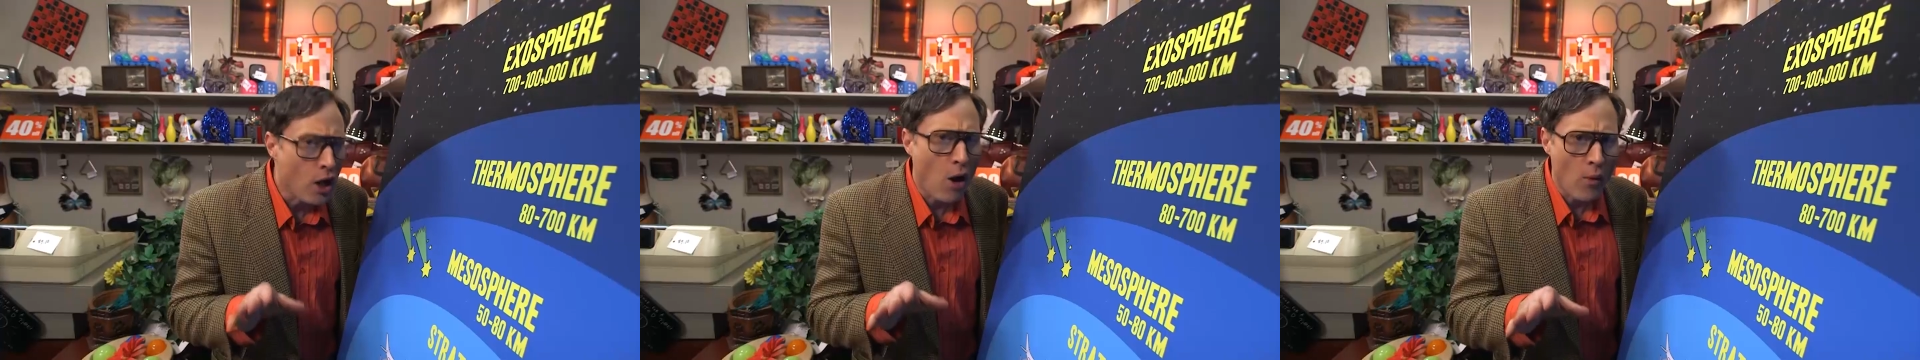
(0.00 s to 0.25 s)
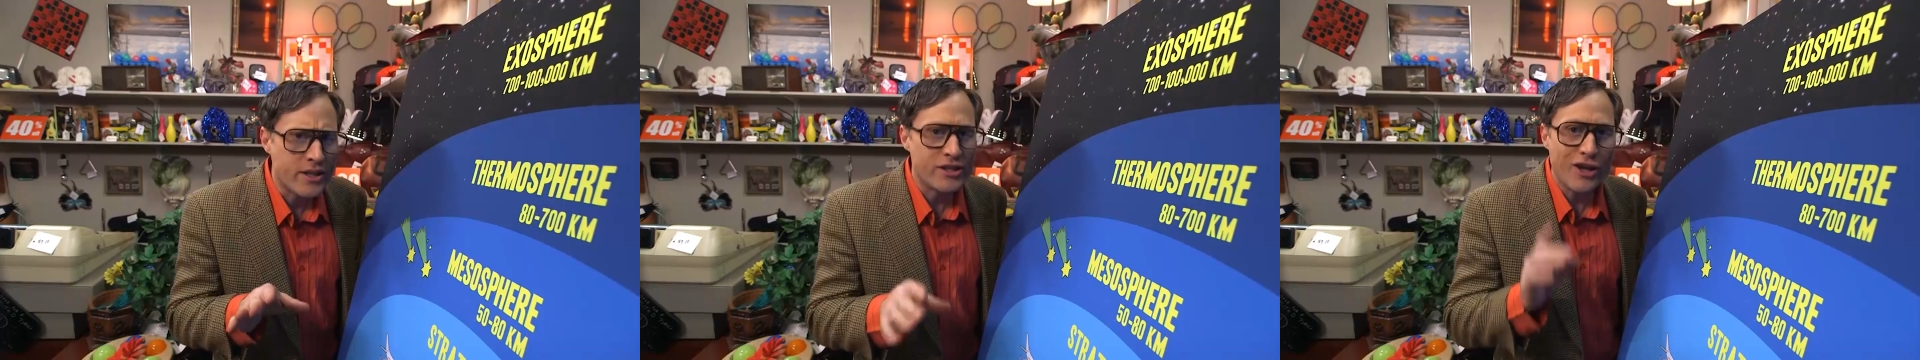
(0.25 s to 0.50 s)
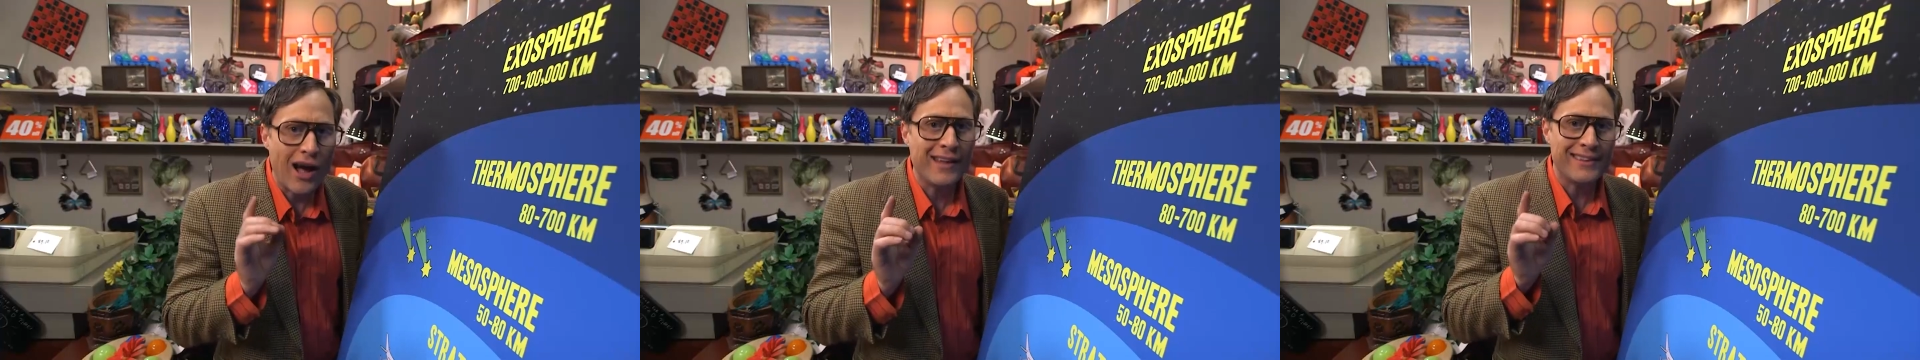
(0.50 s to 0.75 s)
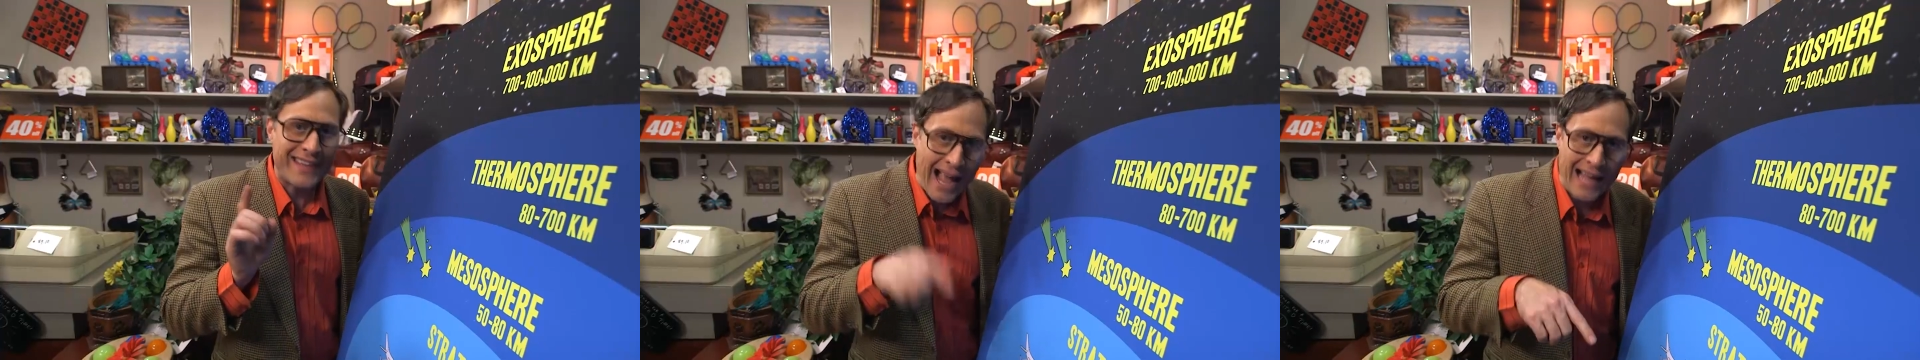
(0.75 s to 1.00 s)
know it's
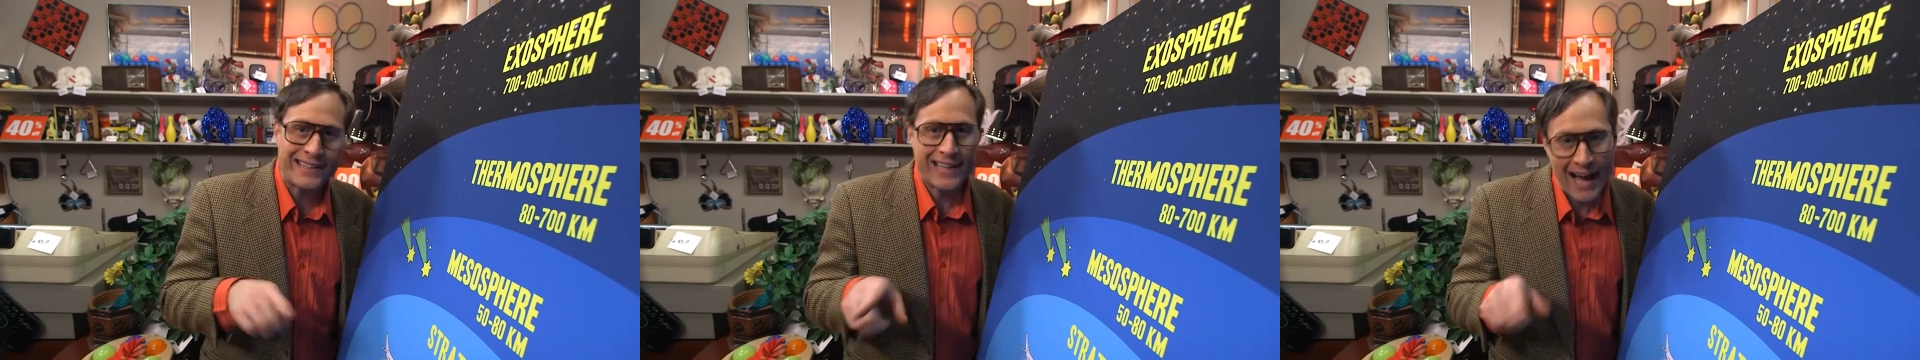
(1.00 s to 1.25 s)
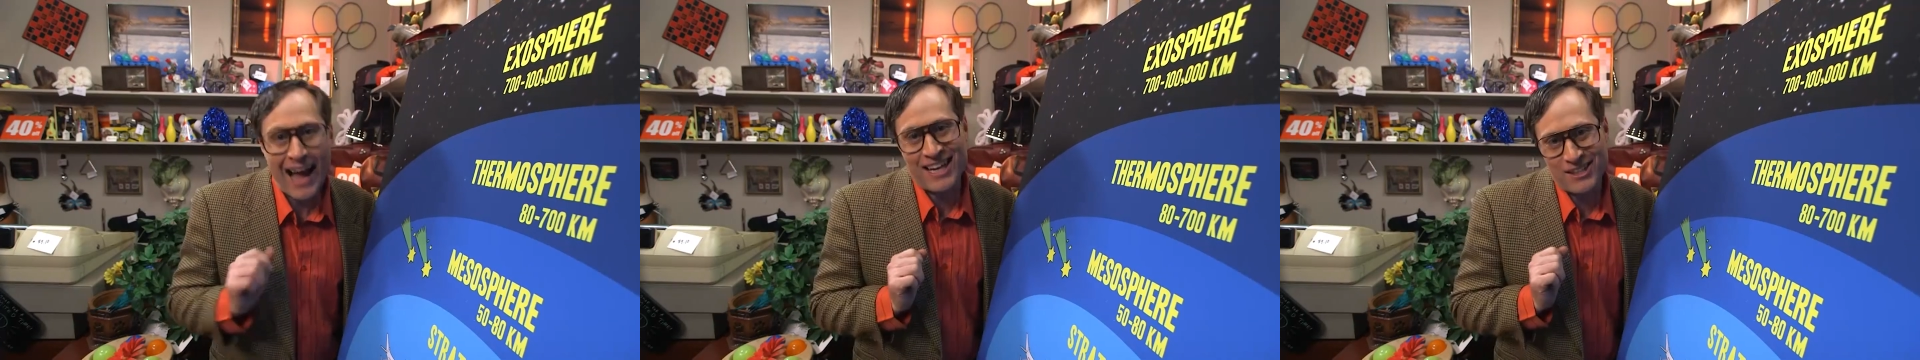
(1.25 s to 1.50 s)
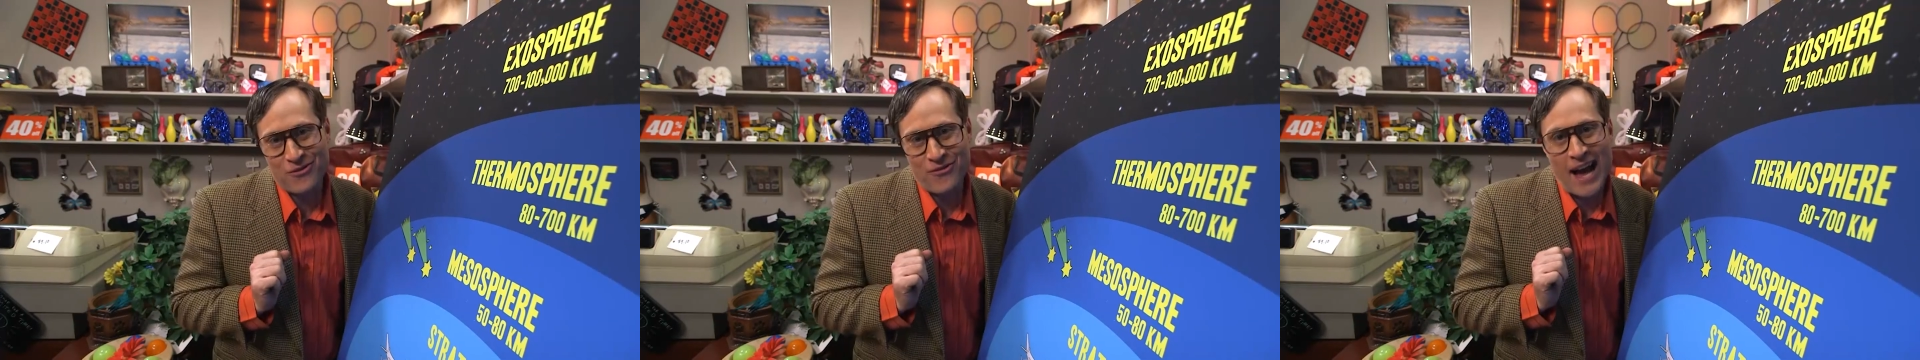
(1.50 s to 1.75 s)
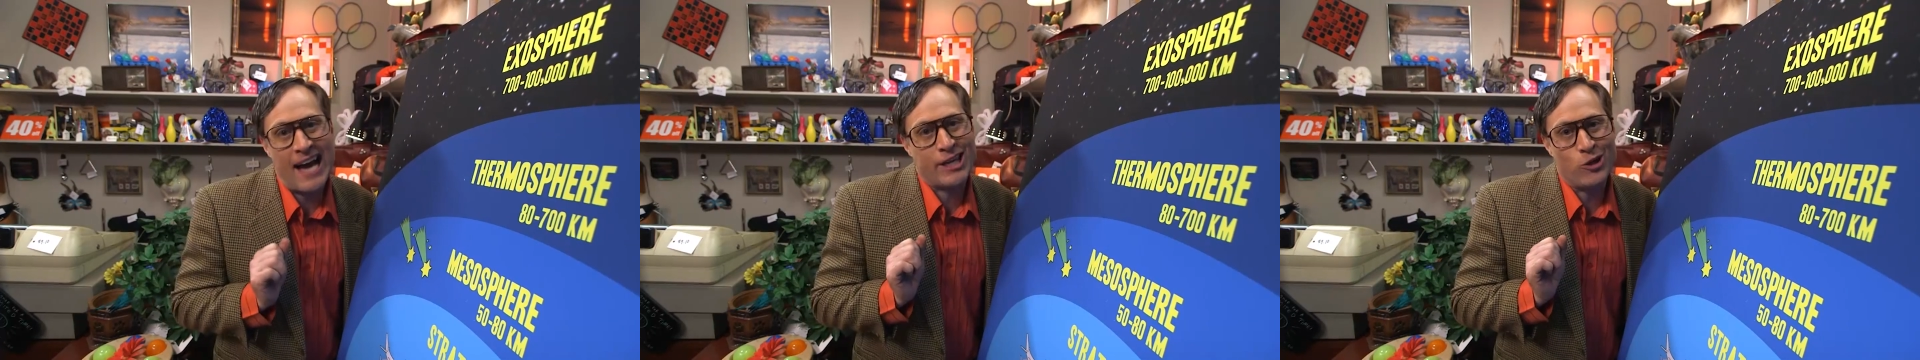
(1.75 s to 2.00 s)
not that kind of
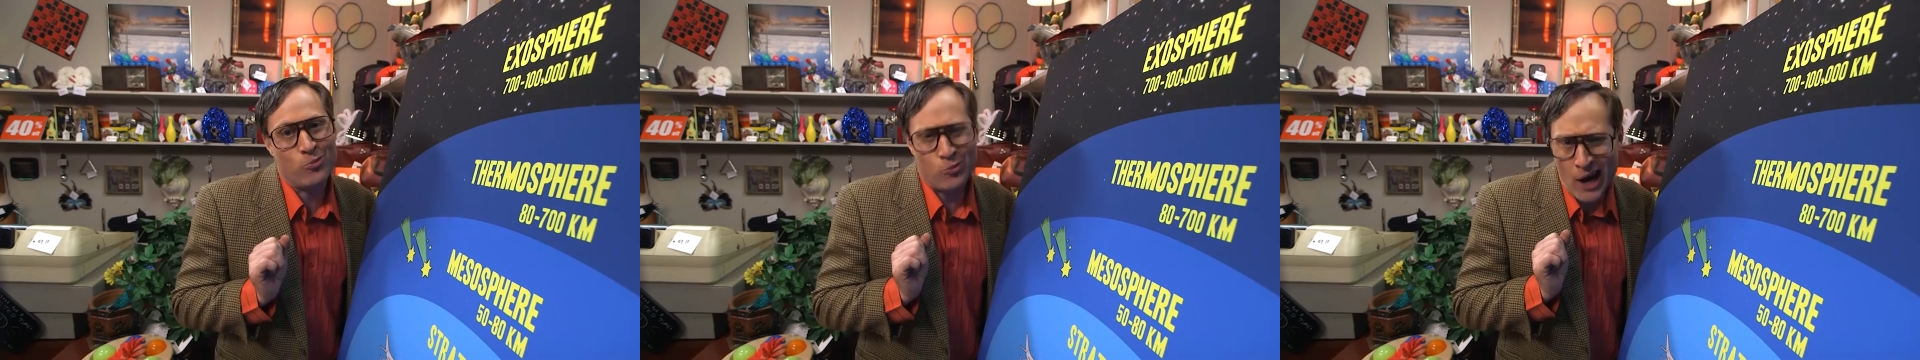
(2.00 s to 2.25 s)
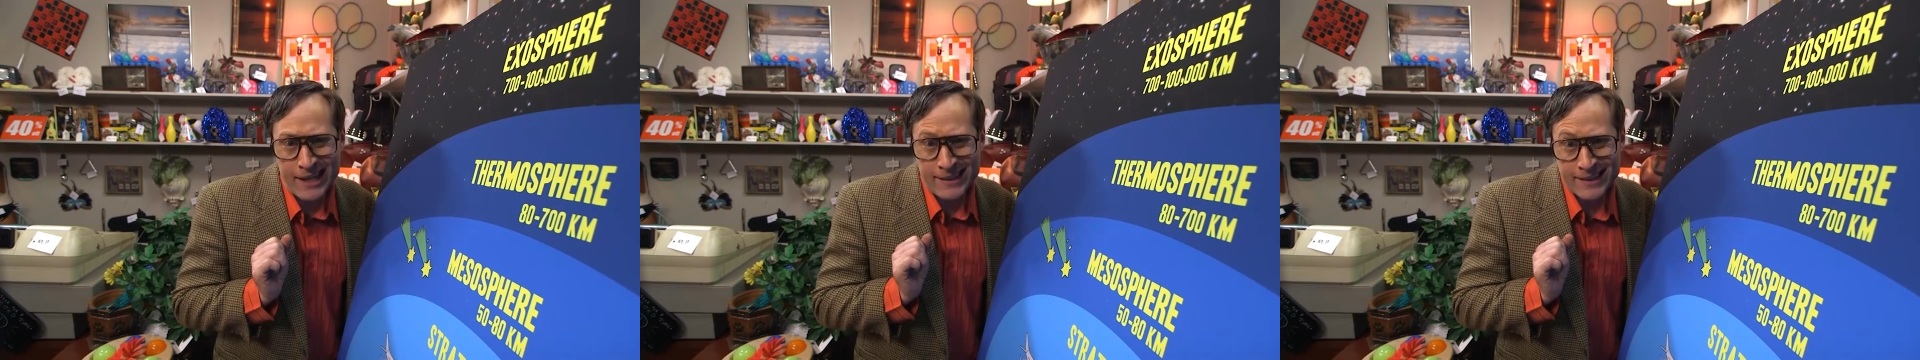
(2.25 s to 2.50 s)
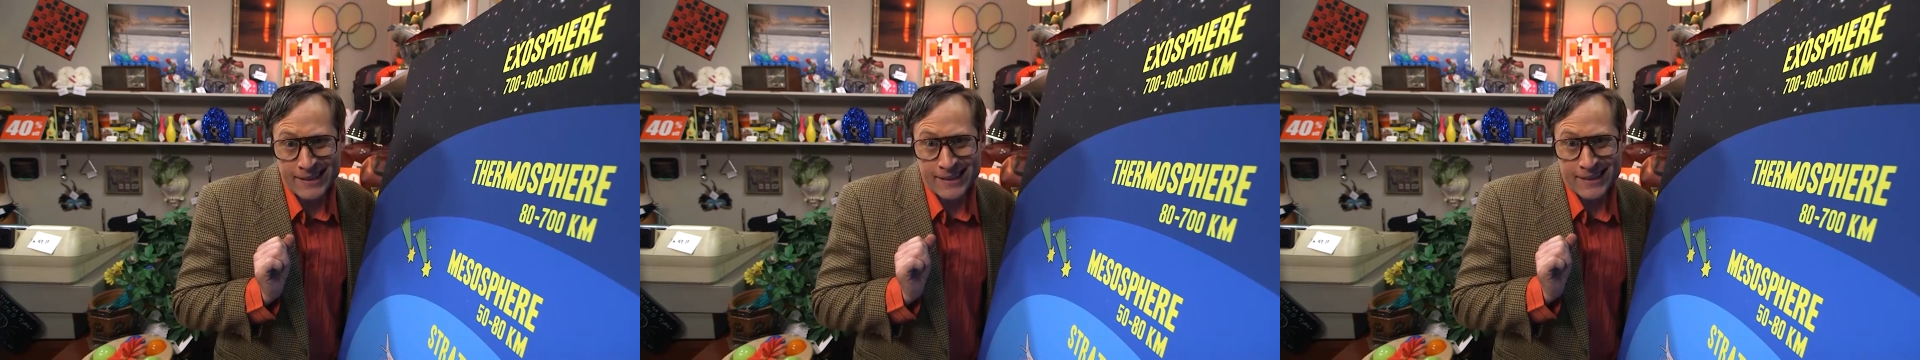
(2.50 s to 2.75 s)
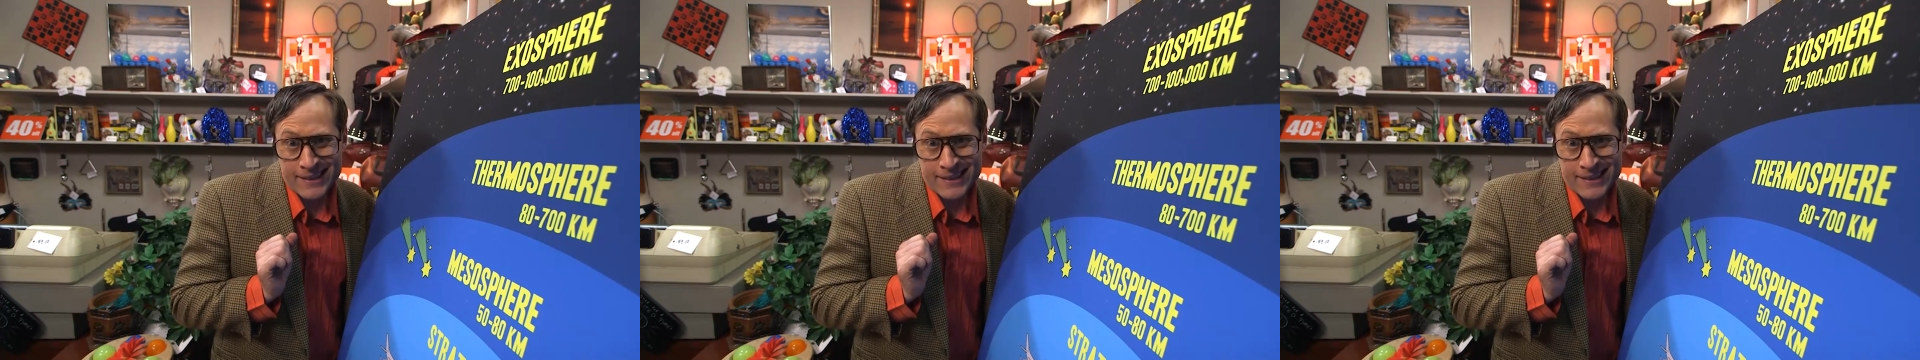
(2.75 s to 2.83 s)
vacuum, right? Right.